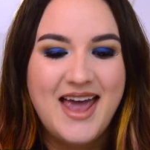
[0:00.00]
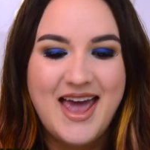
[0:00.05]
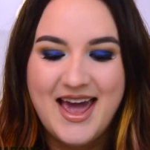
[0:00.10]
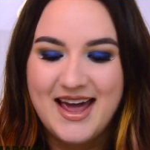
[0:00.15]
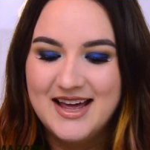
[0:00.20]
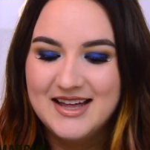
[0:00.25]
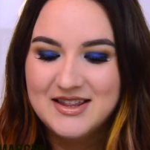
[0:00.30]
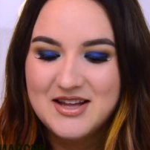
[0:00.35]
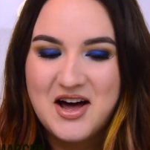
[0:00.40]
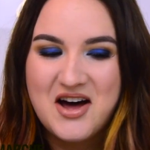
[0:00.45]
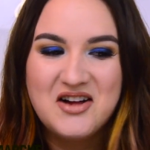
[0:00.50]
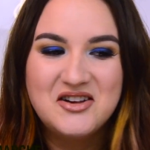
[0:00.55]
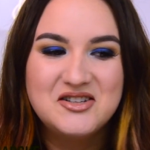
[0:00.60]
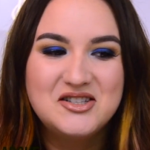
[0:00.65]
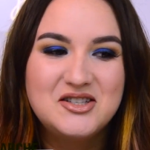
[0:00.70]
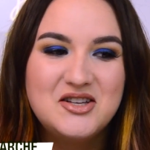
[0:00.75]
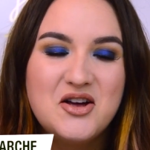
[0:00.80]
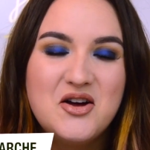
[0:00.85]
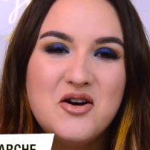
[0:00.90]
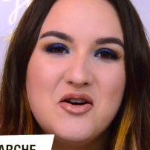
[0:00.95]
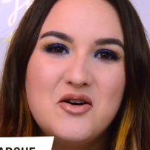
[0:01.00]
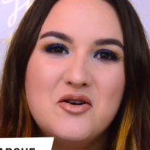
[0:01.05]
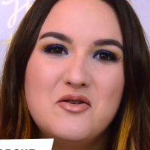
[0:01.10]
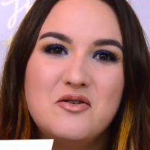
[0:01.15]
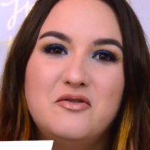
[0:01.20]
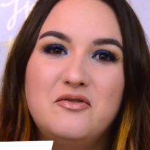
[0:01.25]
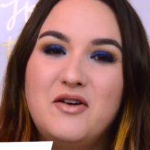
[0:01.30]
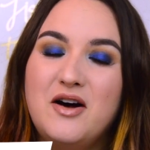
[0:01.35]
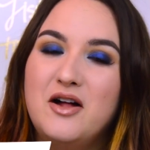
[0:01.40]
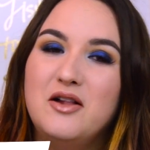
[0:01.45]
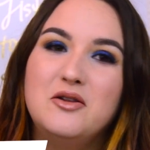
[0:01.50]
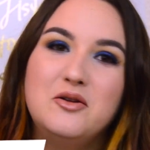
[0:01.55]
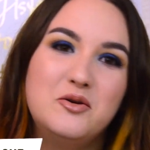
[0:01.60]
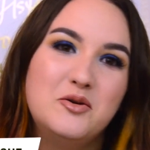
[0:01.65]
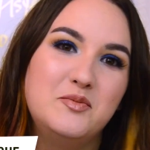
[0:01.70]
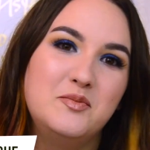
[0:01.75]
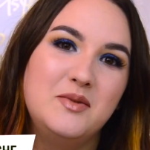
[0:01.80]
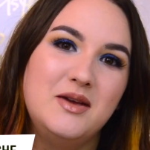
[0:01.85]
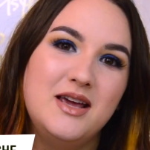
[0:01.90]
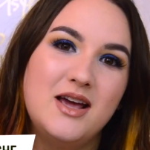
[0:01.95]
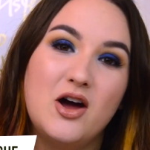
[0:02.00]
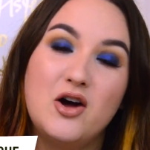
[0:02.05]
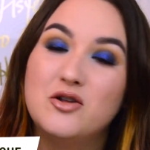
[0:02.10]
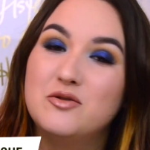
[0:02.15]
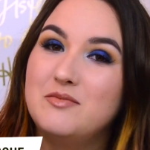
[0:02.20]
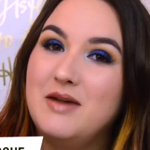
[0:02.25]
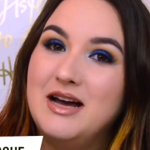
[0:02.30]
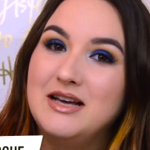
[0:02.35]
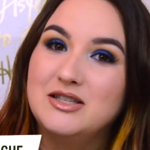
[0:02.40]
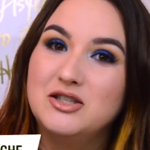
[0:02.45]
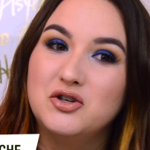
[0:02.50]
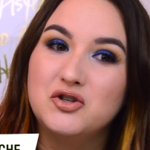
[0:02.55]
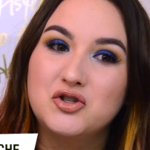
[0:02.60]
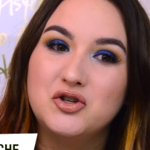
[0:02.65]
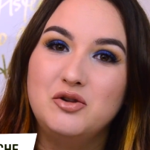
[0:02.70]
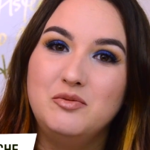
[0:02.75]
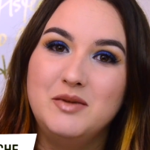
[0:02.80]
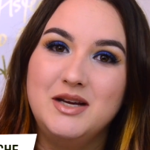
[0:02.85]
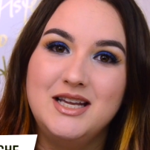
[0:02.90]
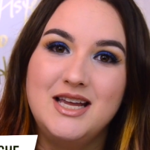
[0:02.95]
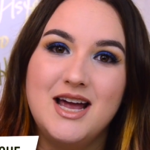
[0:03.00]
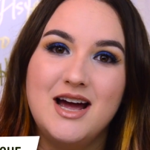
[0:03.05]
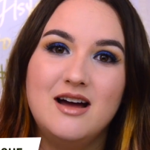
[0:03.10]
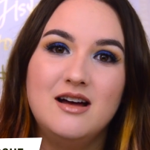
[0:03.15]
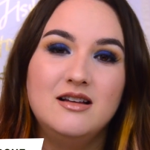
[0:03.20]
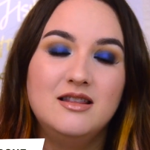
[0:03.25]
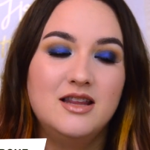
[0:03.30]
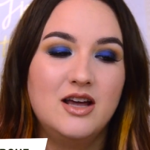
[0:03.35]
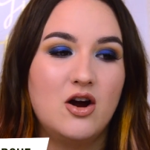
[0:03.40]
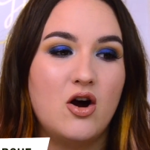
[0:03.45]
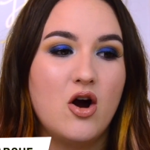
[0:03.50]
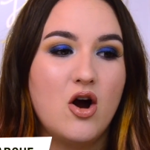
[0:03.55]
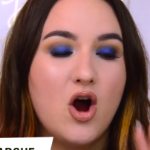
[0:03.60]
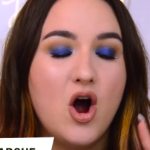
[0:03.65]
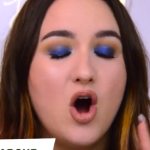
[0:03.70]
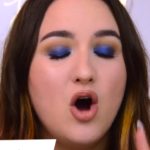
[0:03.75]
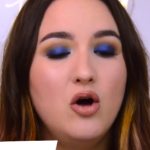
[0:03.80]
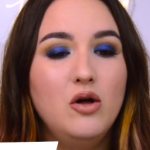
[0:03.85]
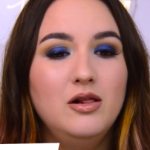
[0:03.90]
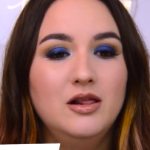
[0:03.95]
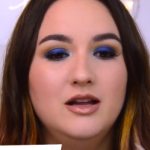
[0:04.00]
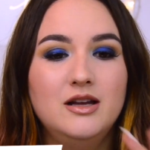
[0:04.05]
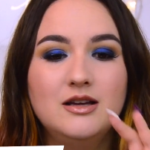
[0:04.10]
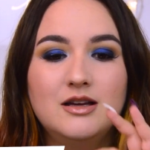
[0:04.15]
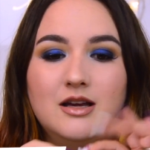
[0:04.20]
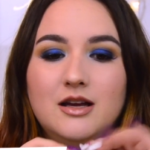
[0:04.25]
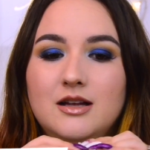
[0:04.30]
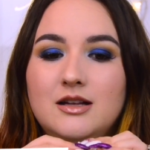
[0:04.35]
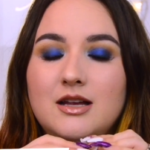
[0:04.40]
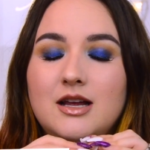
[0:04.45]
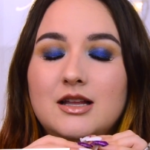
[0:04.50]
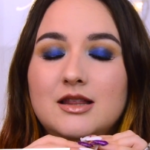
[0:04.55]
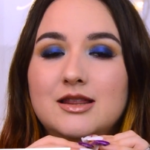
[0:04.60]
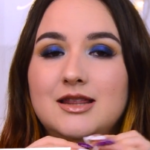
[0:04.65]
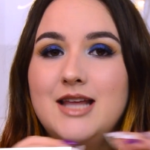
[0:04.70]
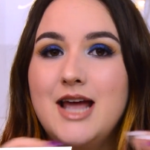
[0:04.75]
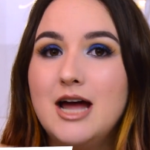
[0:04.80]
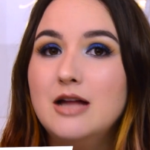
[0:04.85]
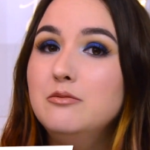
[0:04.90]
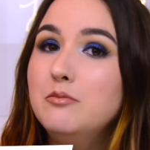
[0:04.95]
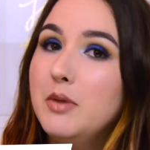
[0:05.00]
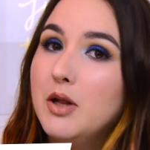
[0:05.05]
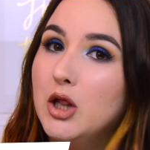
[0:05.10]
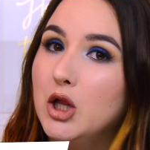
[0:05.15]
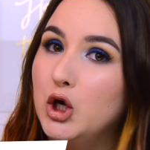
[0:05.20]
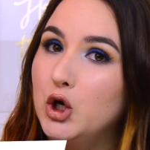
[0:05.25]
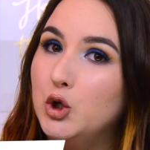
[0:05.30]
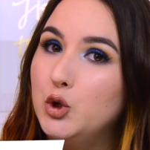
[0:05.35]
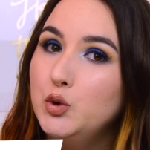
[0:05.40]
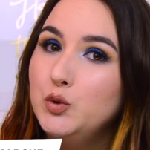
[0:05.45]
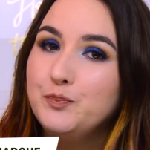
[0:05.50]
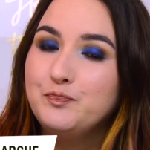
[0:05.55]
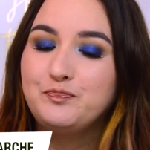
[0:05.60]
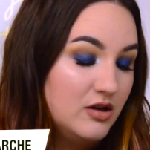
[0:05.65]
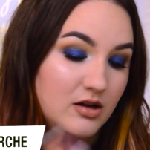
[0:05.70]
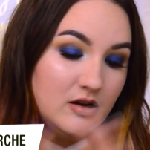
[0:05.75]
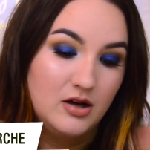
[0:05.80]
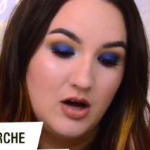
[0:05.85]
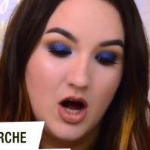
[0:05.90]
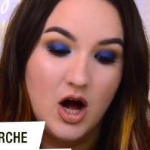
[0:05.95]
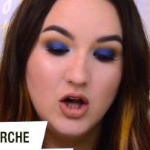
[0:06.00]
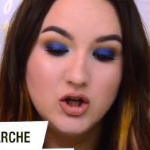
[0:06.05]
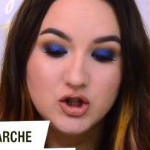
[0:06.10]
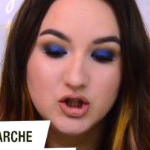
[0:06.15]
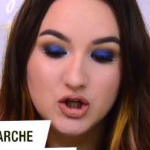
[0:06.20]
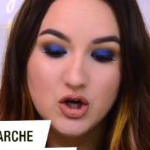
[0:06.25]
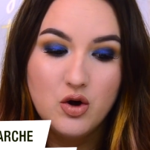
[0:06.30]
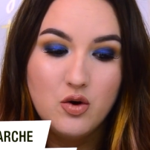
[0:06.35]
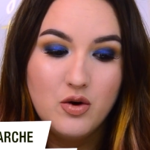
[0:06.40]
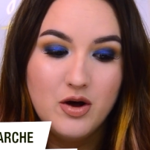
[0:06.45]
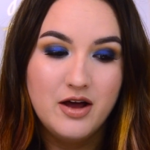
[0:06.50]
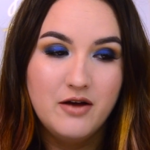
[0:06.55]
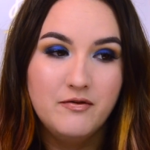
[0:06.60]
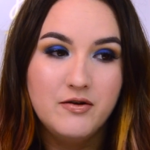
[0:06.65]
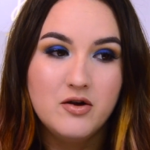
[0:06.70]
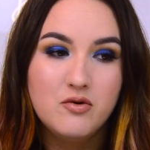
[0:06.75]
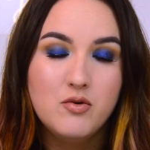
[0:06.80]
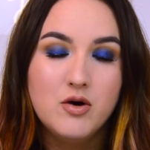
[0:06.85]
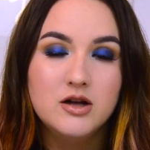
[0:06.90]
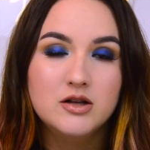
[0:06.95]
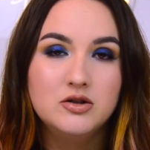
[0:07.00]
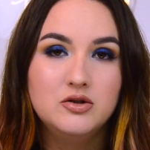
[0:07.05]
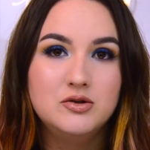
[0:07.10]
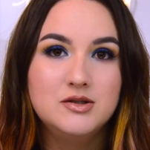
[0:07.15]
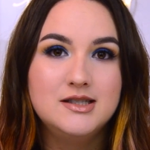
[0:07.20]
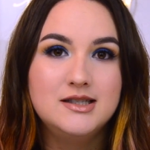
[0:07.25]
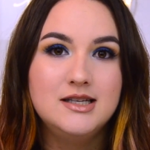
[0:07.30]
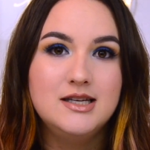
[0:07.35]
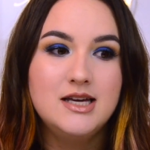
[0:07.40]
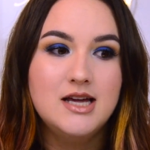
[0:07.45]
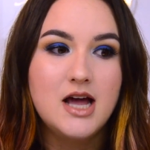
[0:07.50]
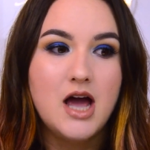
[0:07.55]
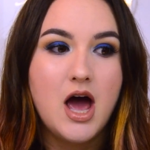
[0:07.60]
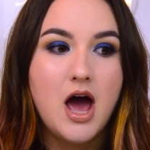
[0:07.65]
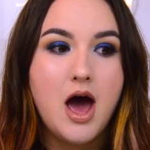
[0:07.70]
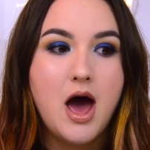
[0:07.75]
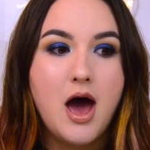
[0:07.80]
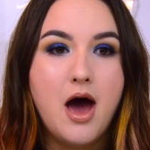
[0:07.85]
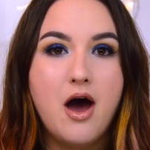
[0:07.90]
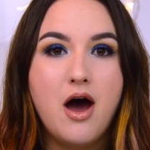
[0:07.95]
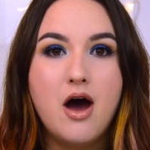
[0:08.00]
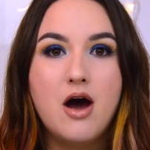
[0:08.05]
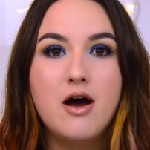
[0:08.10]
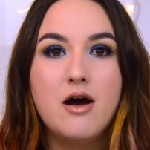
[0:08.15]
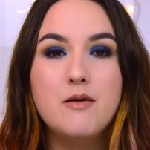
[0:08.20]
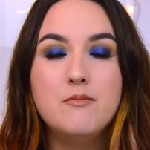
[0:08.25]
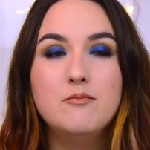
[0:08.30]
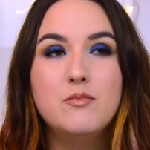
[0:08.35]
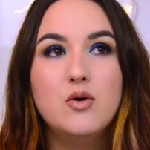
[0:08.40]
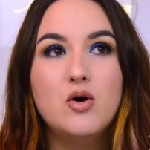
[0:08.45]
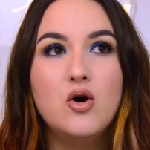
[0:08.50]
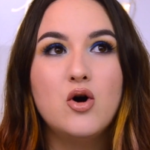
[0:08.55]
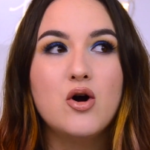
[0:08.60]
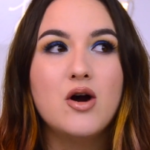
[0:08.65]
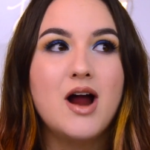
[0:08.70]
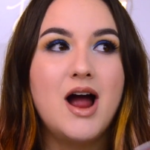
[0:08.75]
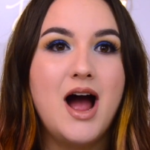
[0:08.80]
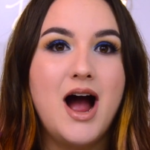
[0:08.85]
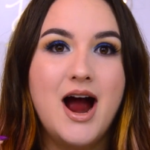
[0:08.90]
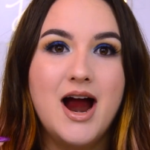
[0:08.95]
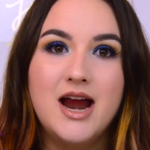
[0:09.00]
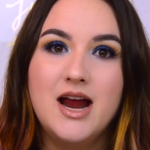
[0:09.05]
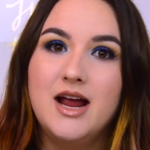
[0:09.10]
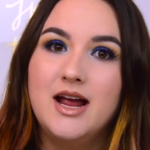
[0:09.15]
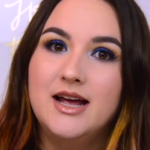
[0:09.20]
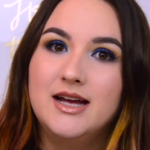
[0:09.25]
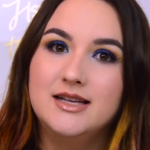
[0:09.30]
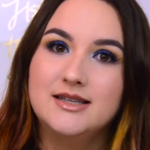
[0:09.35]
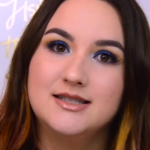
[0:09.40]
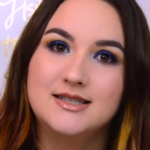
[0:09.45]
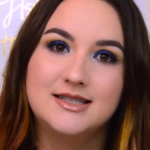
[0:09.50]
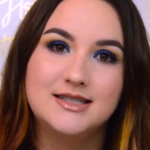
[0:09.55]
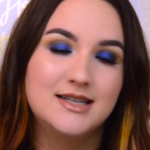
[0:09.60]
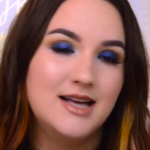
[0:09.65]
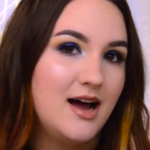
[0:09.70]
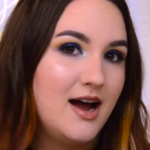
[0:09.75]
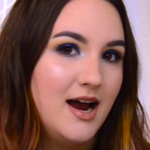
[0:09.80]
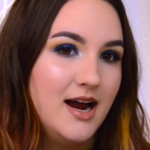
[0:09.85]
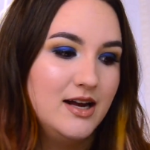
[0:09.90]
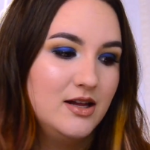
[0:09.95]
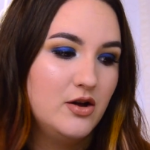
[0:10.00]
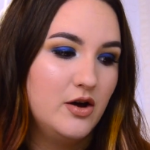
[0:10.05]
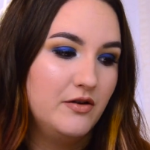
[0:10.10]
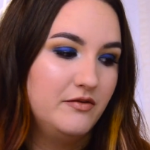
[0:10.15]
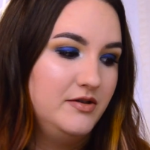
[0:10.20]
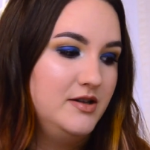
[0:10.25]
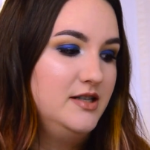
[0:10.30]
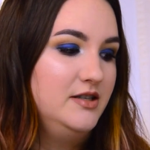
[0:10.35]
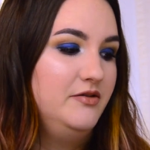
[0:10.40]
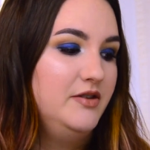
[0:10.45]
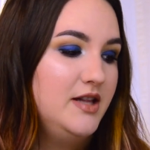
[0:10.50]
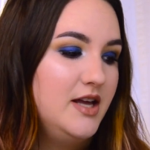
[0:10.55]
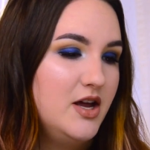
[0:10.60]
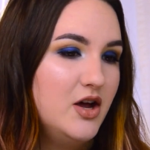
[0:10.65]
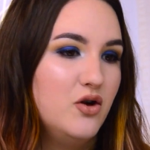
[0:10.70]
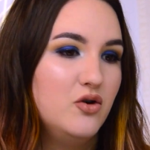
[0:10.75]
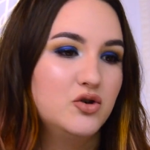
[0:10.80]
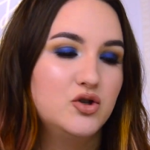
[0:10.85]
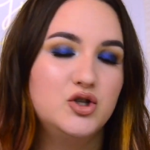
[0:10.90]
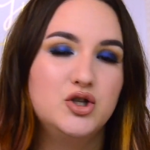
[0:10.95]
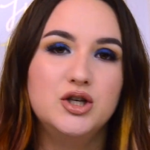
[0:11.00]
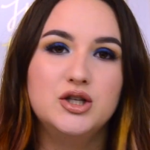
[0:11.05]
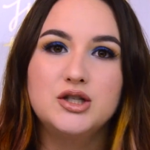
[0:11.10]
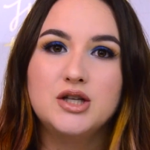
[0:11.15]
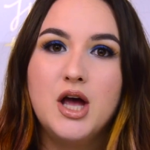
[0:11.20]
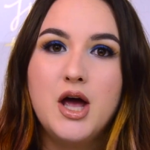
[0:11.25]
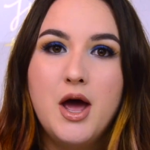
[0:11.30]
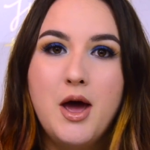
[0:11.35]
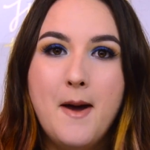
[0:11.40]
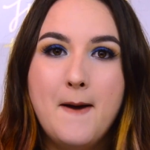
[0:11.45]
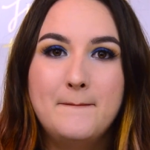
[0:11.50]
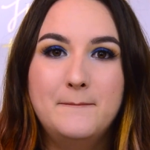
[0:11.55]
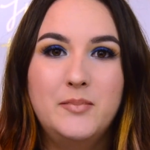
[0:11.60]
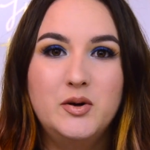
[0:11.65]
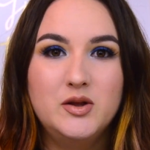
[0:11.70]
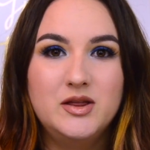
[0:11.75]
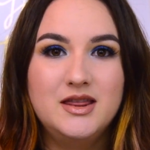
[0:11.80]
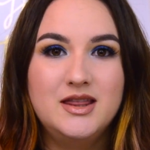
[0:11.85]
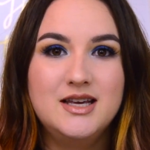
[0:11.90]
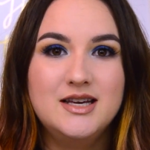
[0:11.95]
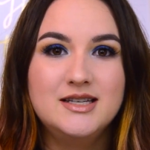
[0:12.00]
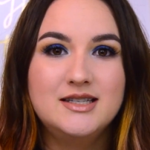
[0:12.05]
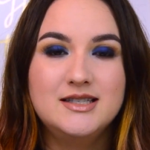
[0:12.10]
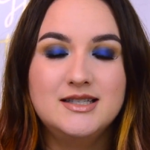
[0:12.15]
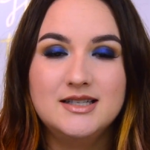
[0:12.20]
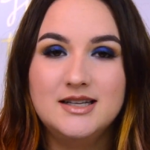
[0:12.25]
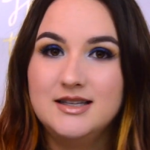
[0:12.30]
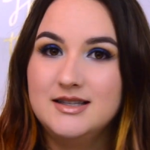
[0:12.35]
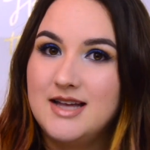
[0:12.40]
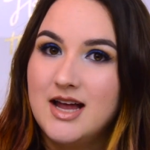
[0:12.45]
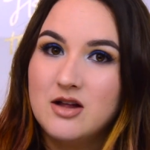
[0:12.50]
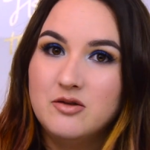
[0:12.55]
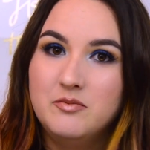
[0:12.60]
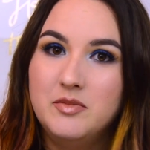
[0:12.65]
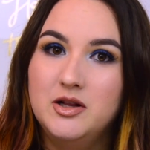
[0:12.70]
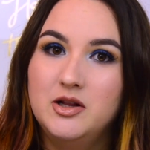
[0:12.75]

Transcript: And also follow me on my social media. They are all linked down below. Also, if you want to see more eye-hand side of this video, just put this down